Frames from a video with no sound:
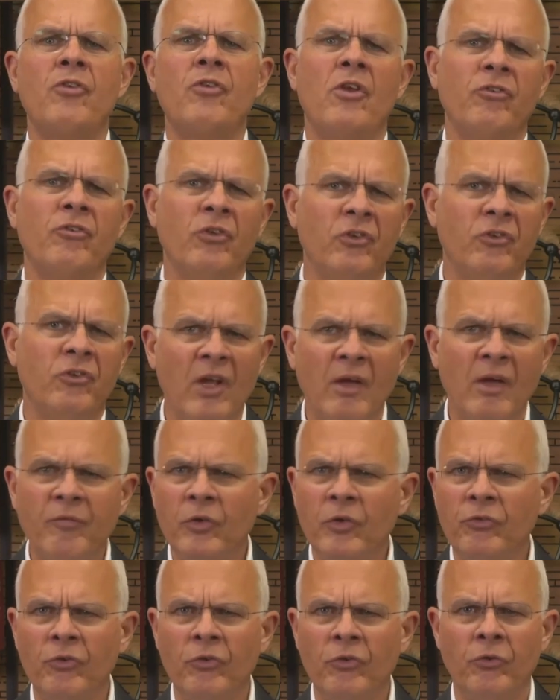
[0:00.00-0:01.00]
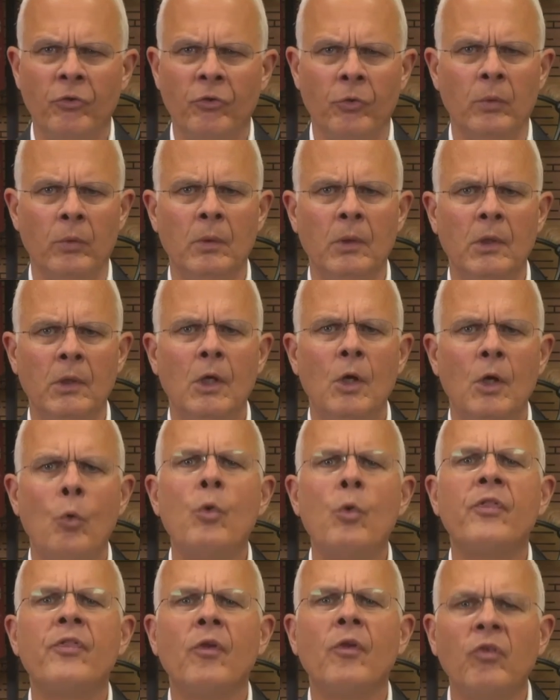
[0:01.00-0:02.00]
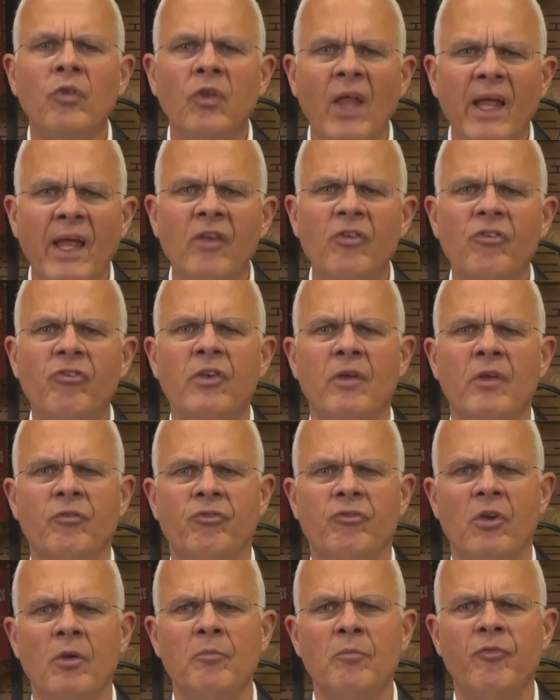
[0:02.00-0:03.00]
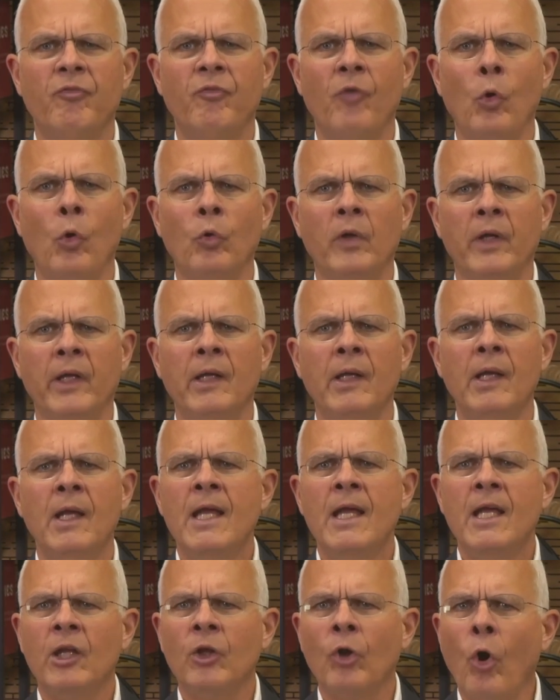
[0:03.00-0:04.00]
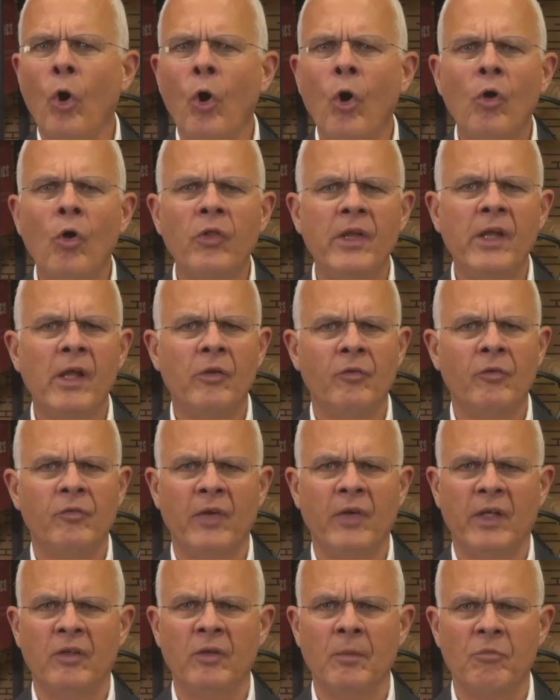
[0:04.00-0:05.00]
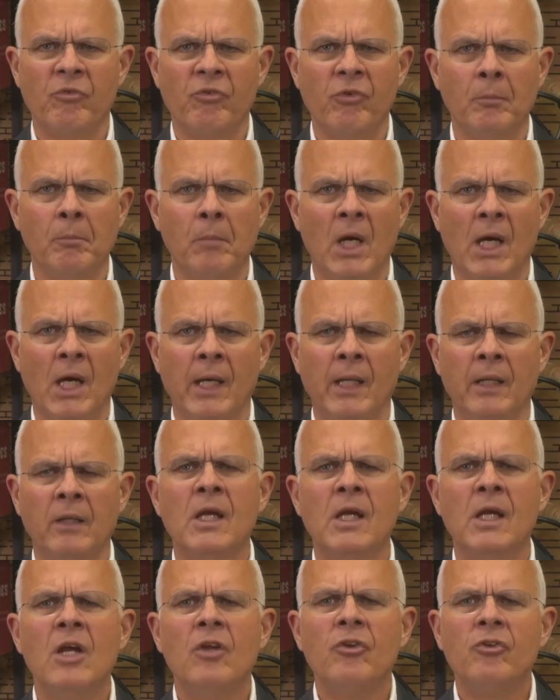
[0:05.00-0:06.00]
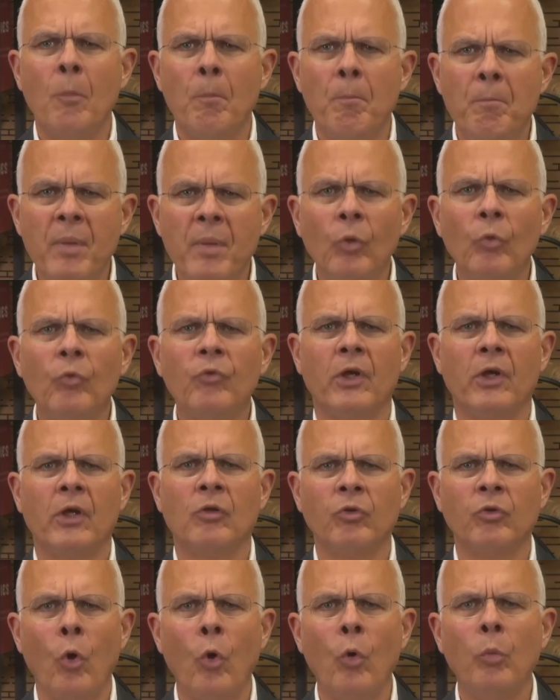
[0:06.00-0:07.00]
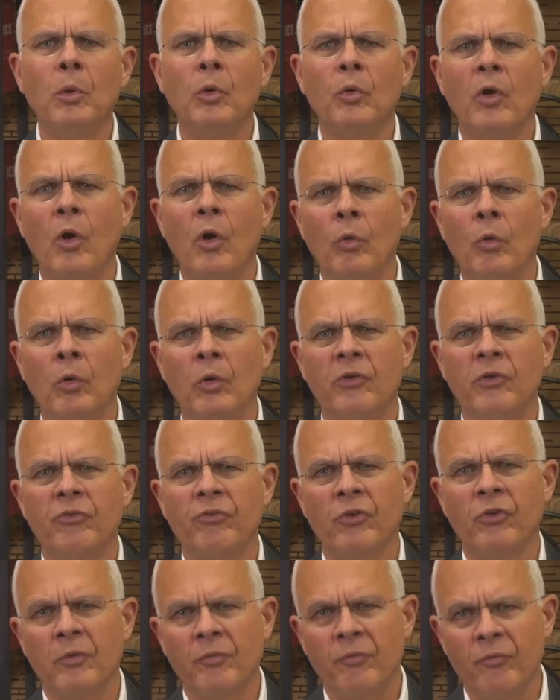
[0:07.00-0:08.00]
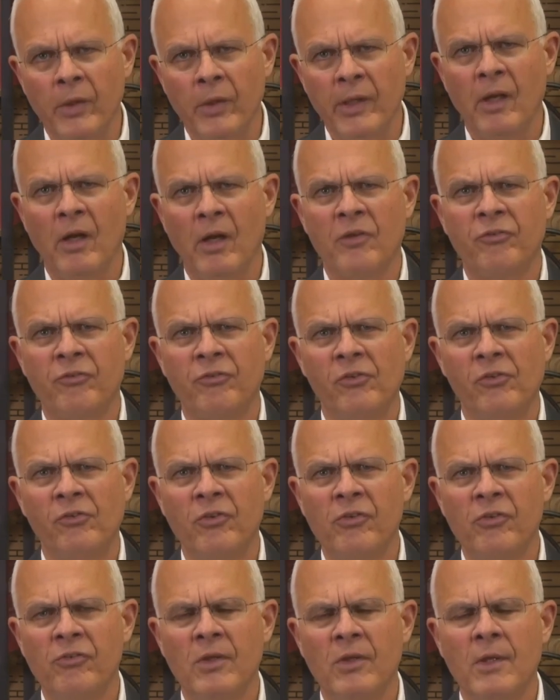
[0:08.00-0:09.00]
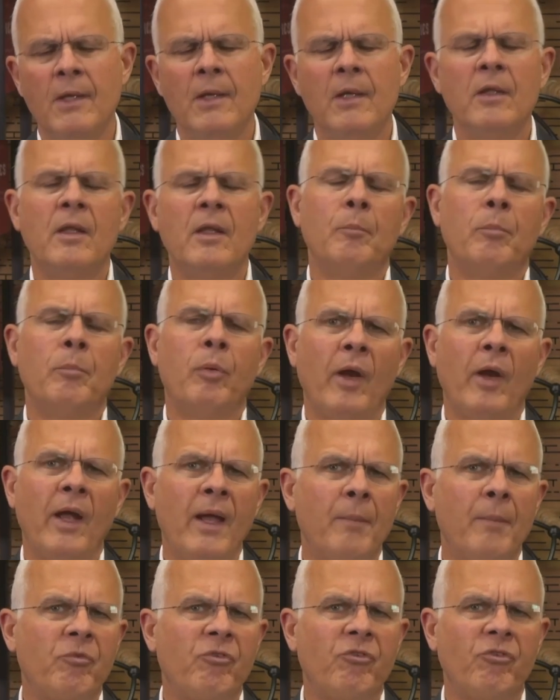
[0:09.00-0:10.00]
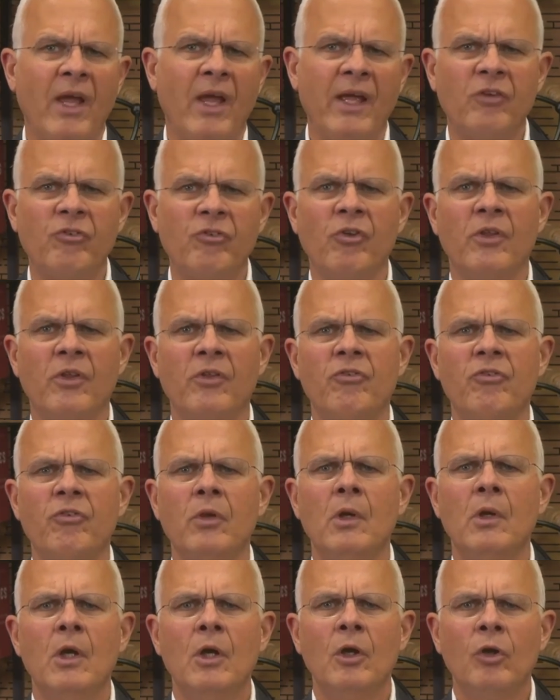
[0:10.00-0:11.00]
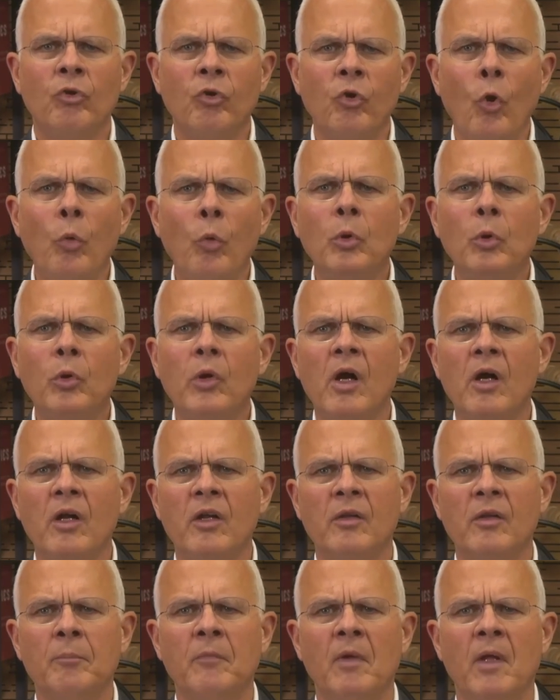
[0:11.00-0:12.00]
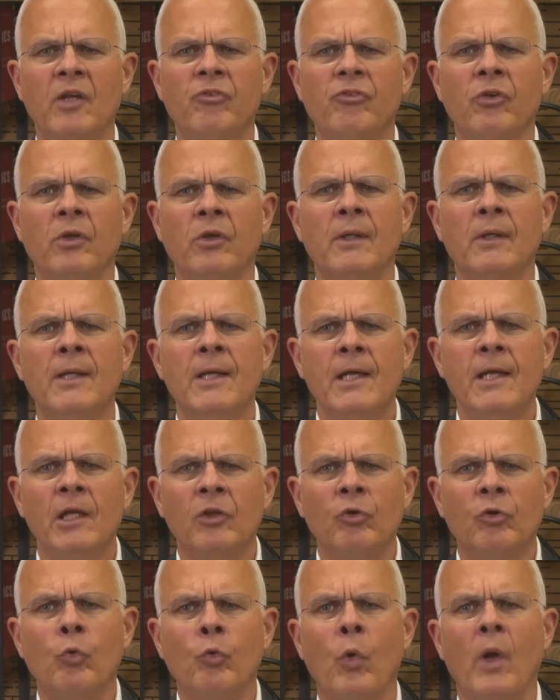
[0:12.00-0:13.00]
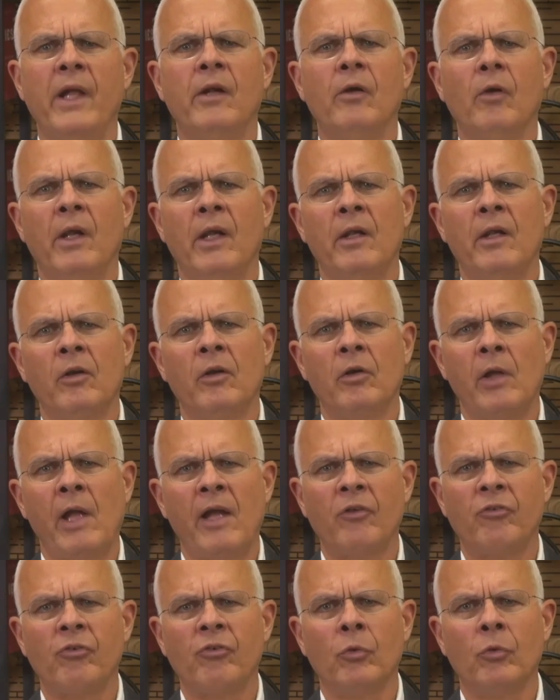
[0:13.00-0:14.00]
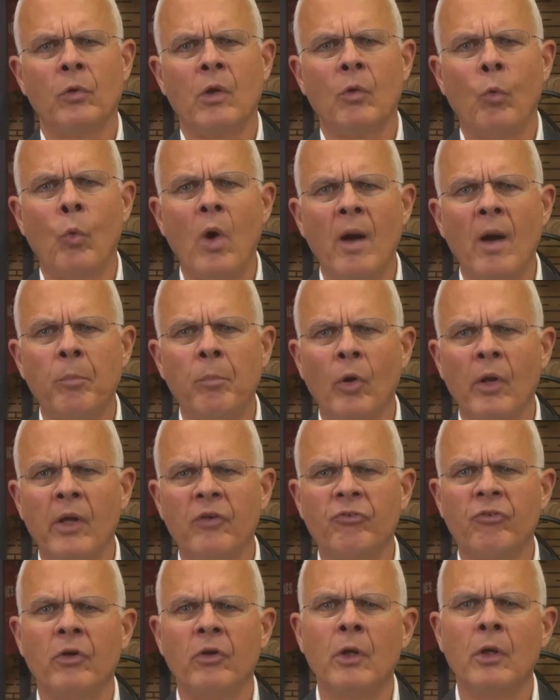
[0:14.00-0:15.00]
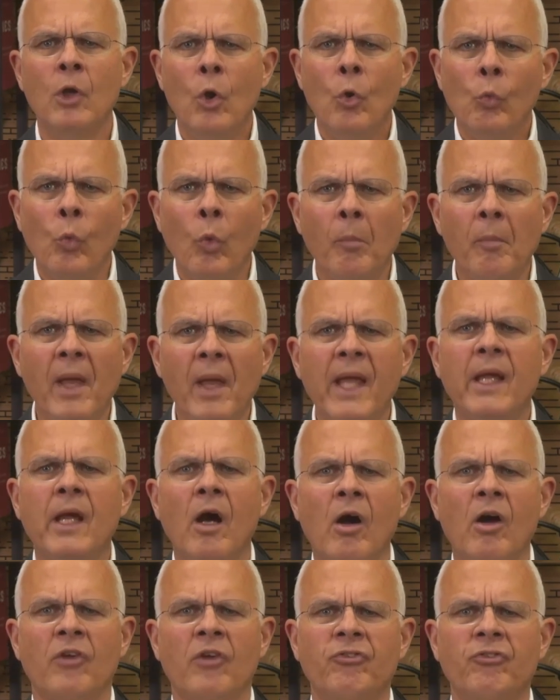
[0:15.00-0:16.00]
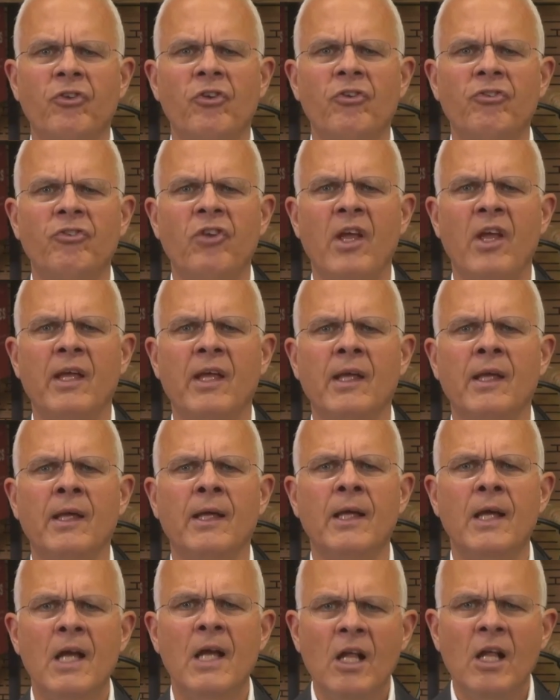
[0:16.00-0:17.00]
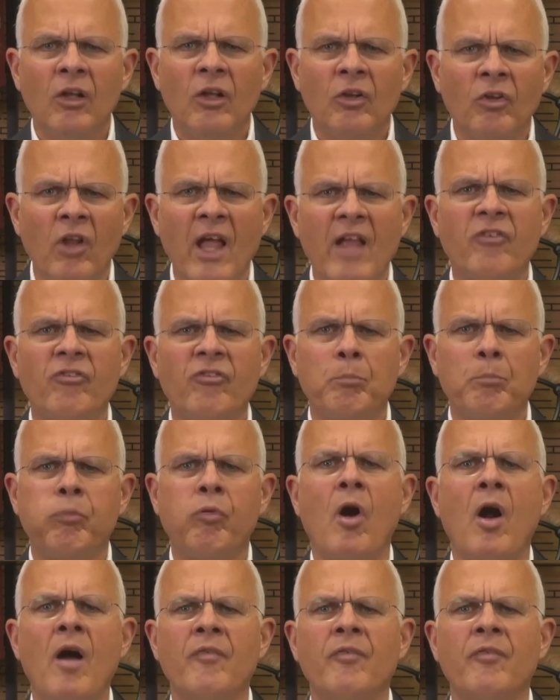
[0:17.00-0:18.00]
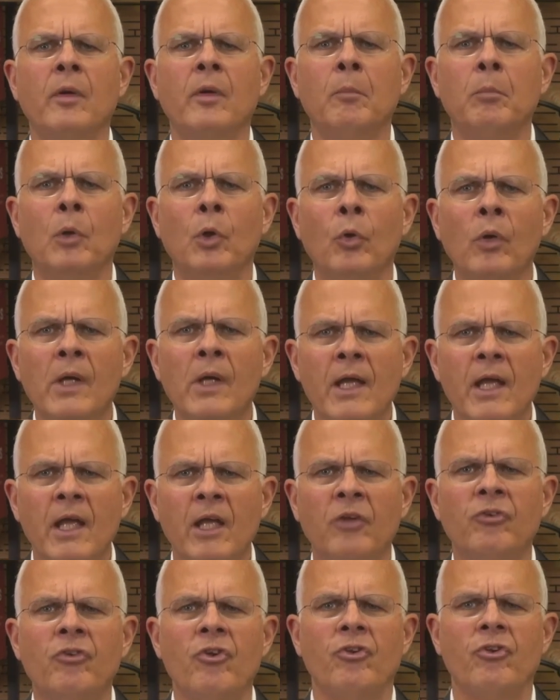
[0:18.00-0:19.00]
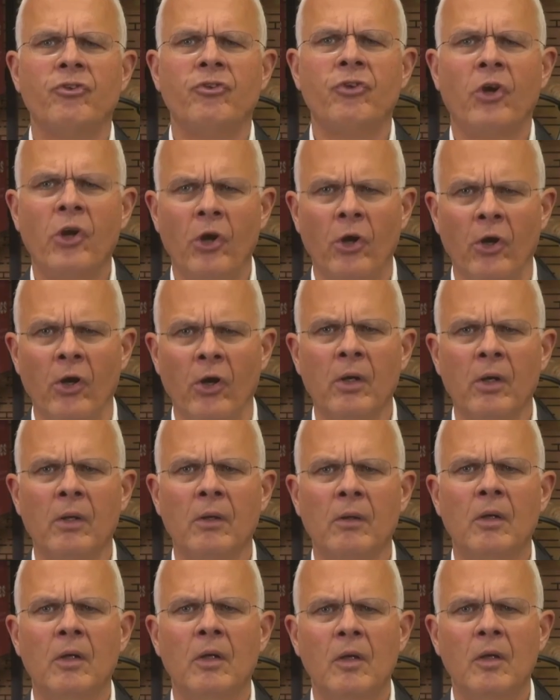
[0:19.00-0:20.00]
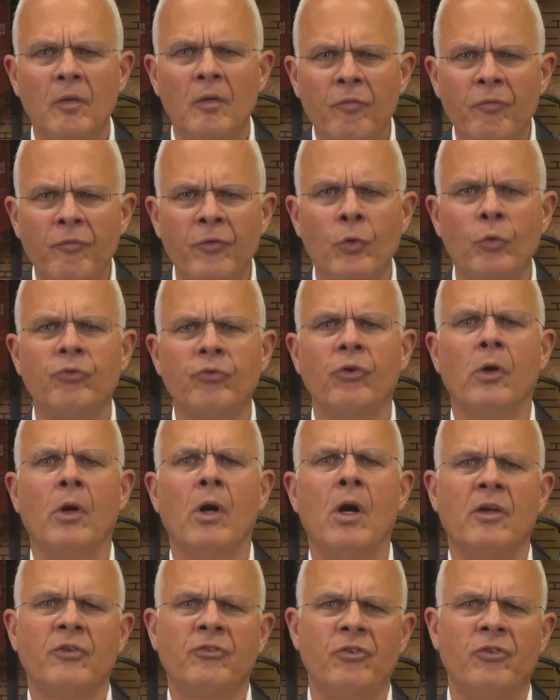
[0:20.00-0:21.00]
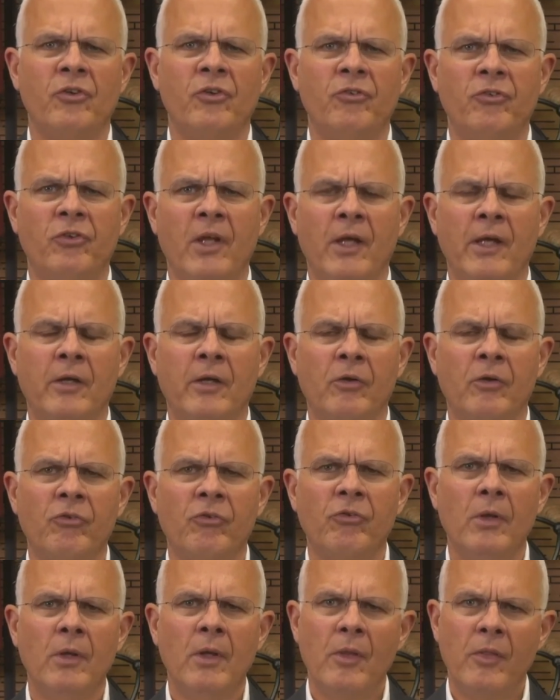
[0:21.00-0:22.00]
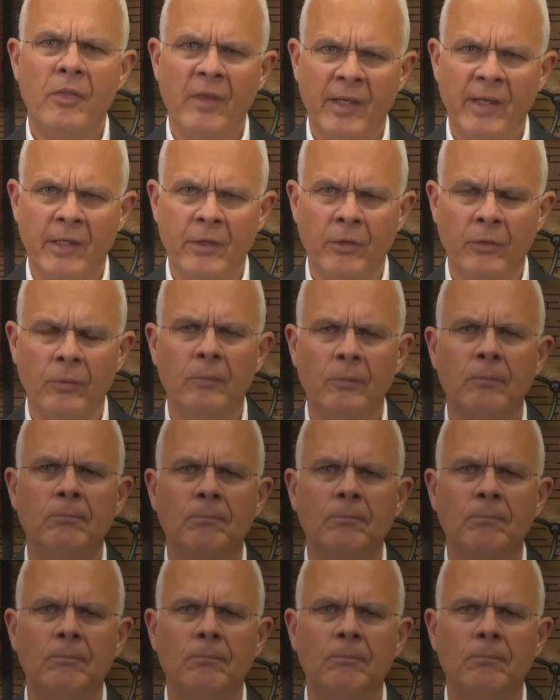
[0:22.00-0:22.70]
has endeavored to do, with the legacy of Jim Foley and all the other victims in mind, to build a global coalition of free hostages, then perhaps sanctions, global condemnation, and greater international cooperation will make hostage-taking less profitable and deter future hostage takers. Thank you.